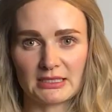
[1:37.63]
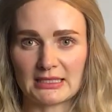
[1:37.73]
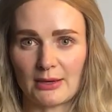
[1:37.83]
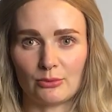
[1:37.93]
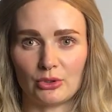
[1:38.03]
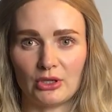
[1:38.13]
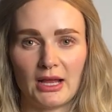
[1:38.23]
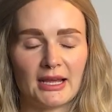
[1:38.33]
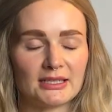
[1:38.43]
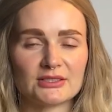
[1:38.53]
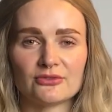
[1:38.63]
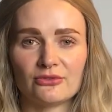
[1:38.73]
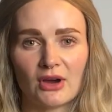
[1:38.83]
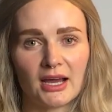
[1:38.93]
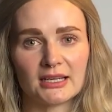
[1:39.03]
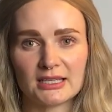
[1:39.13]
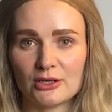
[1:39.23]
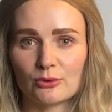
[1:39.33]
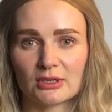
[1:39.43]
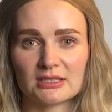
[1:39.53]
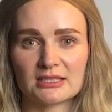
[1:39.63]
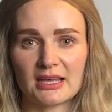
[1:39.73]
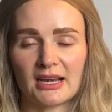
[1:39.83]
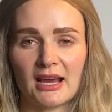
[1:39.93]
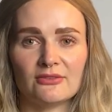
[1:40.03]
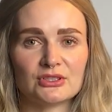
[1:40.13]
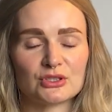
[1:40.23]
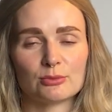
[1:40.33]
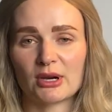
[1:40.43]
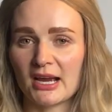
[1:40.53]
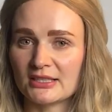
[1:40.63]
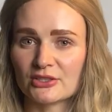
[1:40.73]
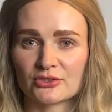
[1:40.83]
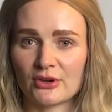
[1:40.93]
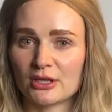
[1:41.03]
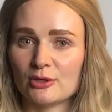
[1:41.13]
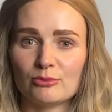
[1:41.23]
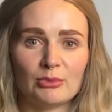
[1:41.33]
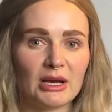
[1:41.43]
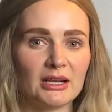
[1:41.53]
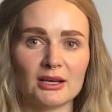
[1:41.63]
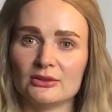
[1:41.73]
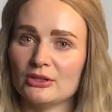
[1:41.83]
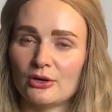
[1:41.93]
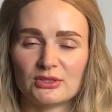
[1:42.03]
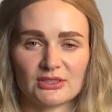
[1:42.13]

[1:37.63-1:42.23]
example, and find keywords that have a super high search volume but a low